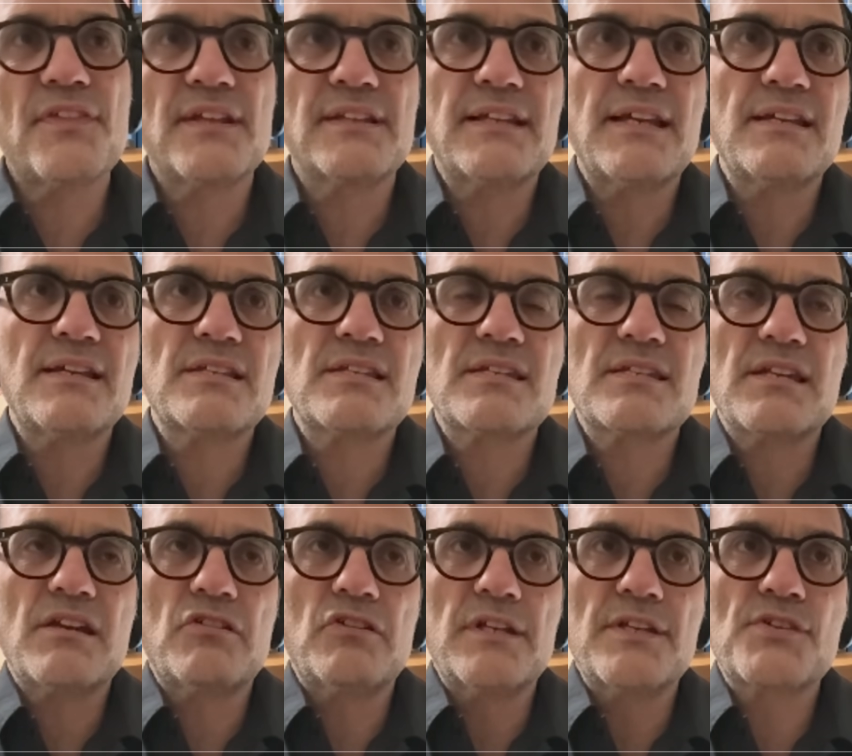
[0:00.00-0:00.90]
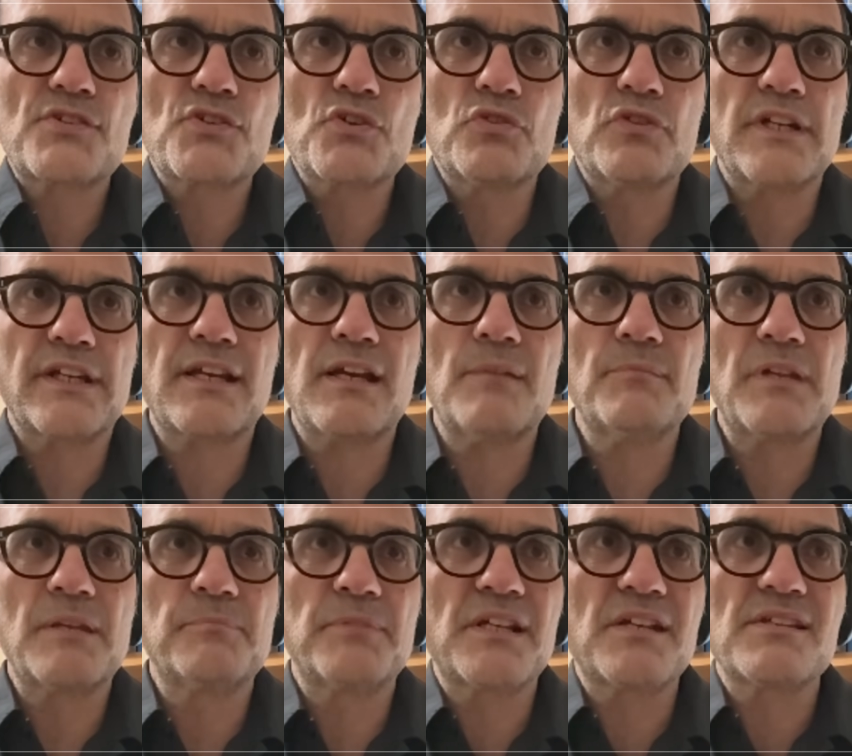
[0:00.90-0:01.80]
think they necessarily saw it
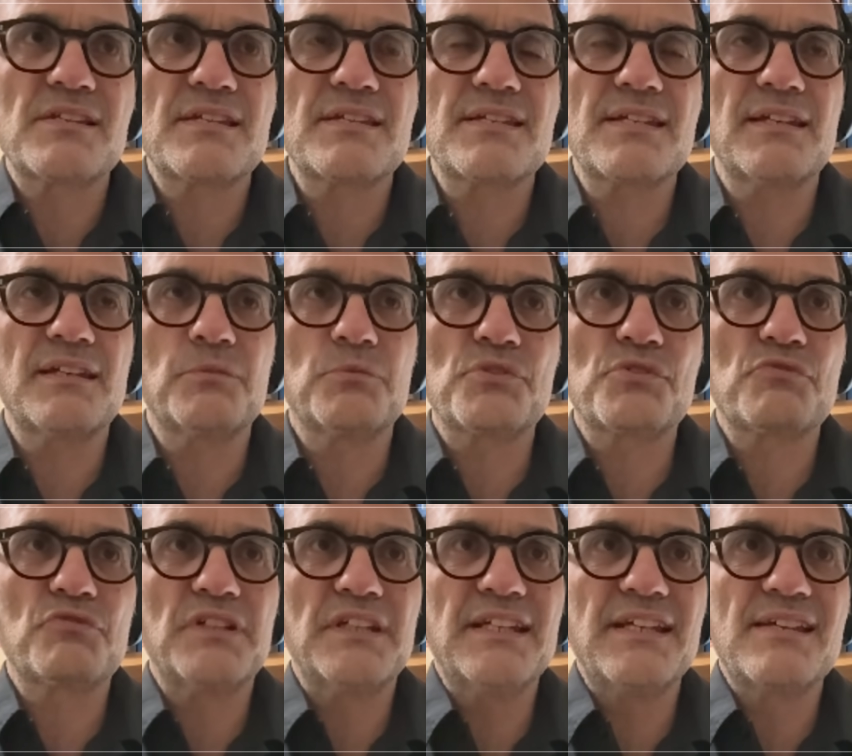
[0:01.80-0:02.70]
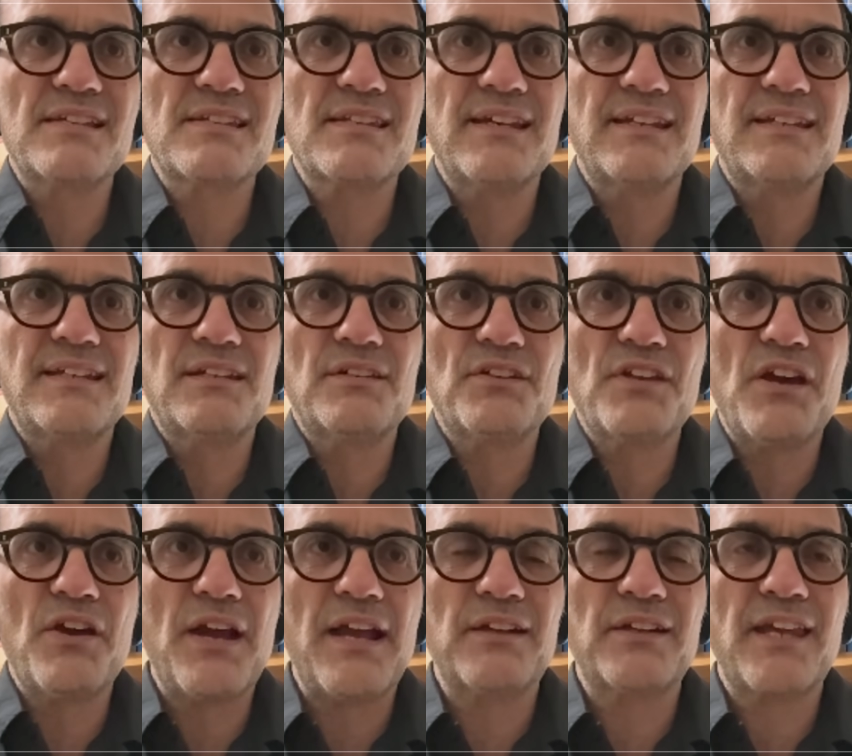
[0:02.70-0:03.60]
coming because until it was released, they didn't
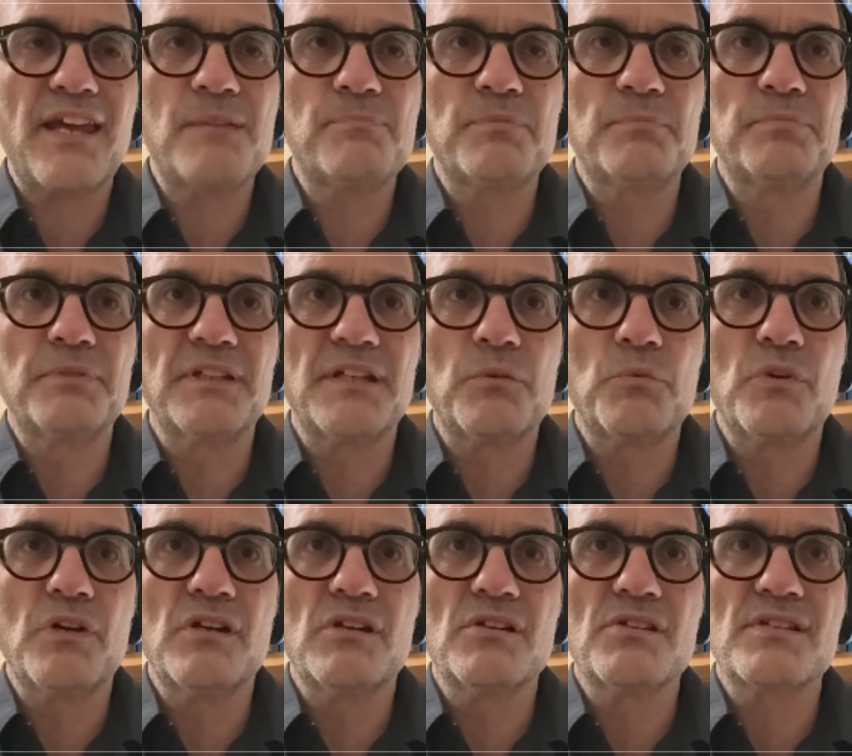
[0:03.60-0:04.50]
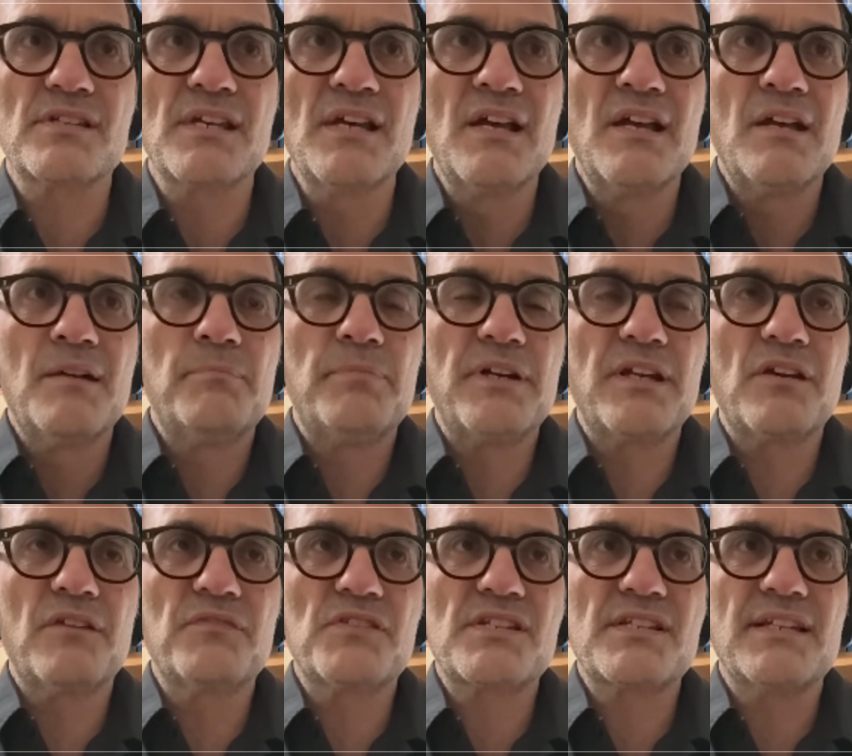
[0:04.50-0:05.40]
know how capable it was. Yeah. But
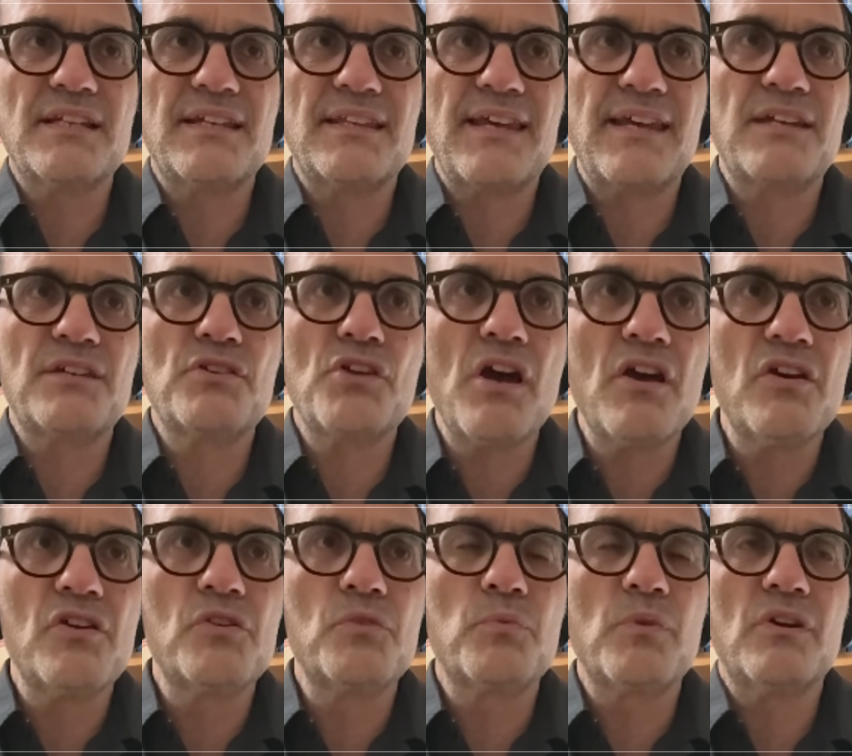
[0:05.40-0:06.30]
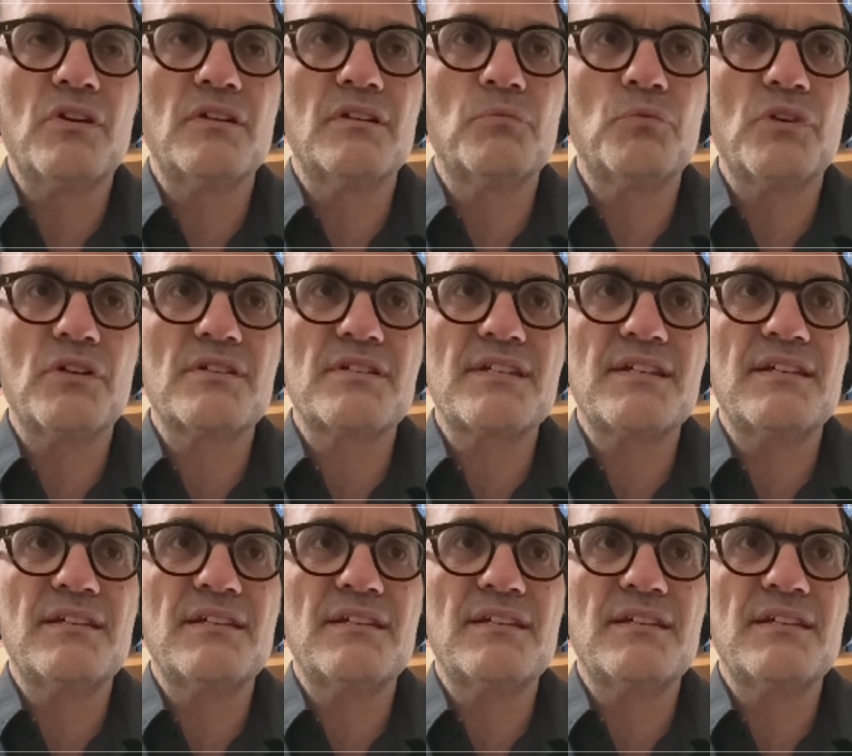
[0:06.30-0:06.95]
obviously, they know what what